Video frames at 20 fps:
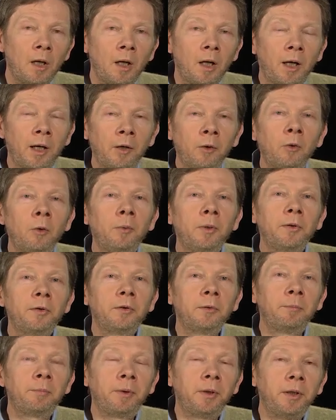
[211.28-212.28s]
I
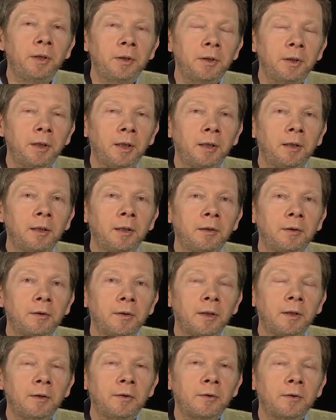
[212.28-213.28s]
always appreciate it,
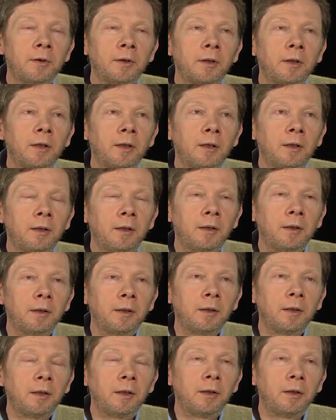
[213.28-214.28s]
since
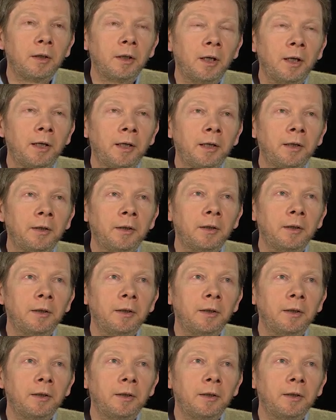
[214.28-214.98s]
I,